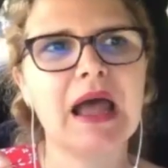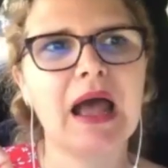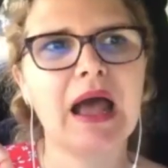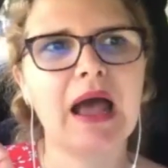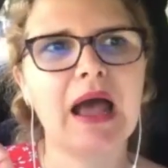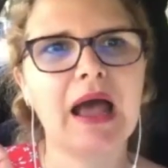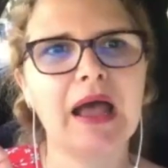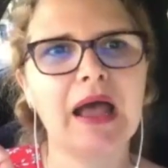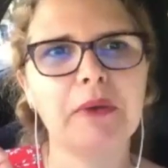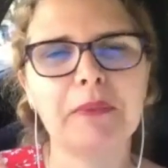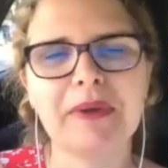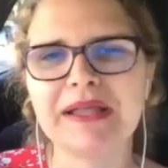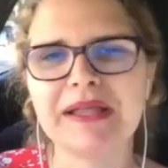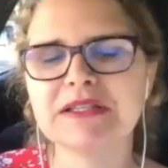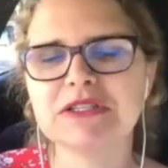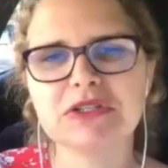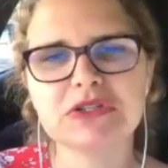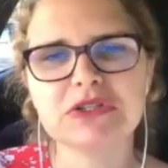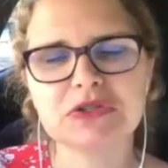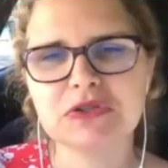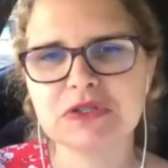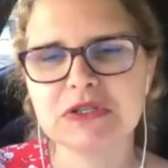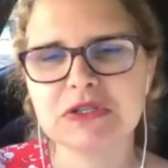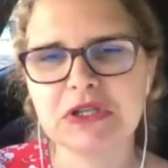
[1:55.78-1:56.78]
I went
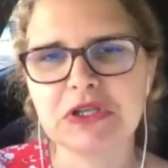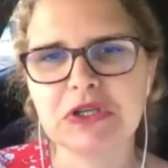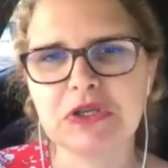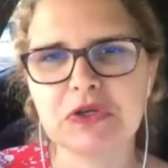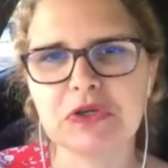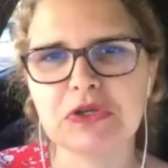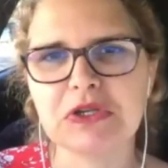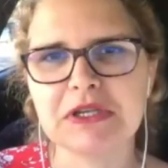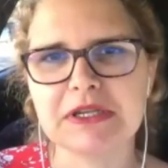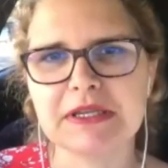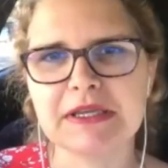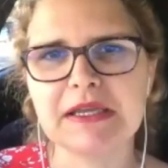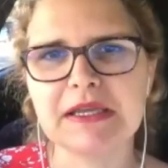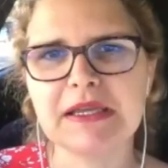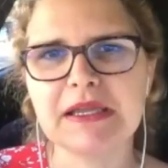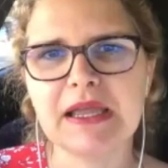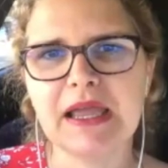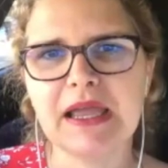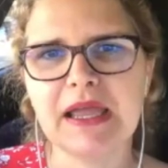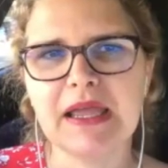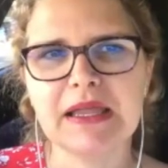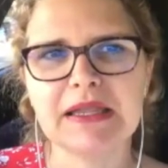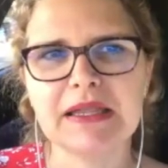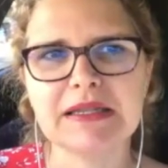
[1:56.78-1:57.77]
to the uni
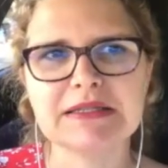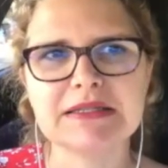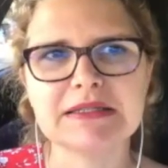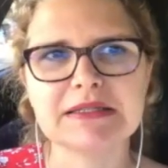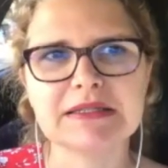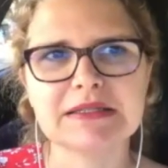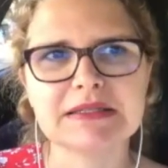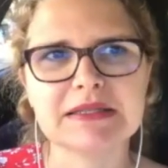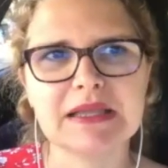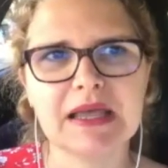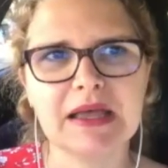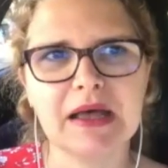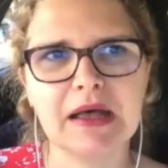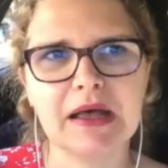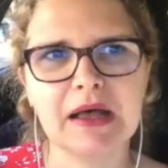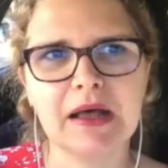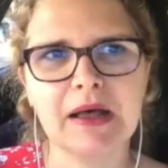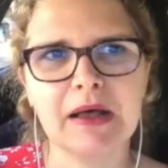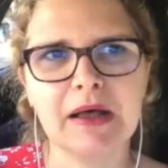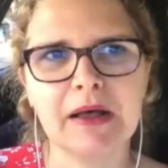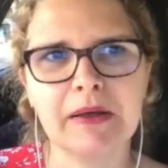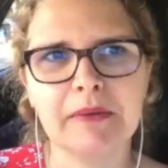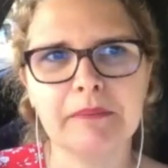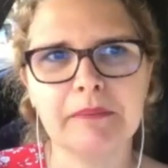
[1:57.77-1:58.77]
and
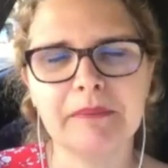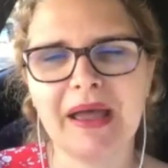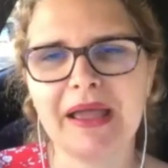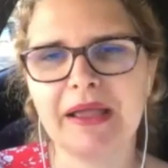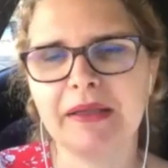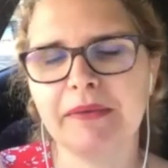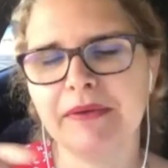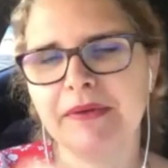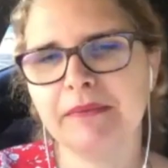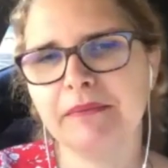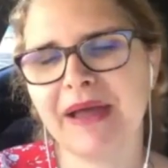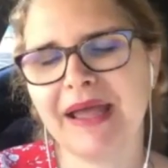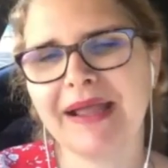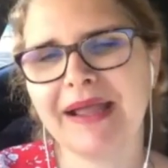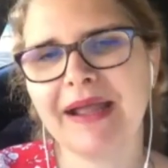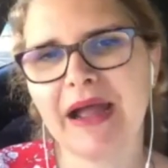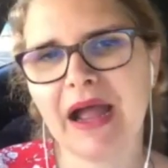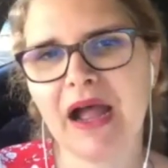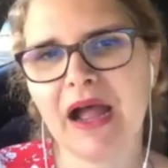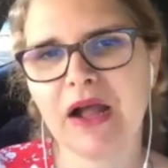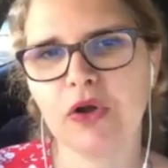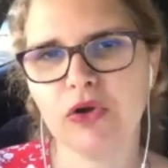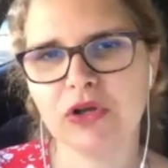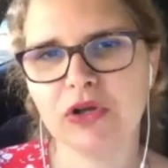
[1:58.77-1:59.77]
my
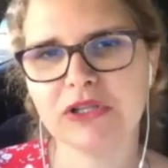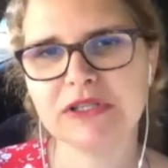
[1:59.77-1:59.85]
car got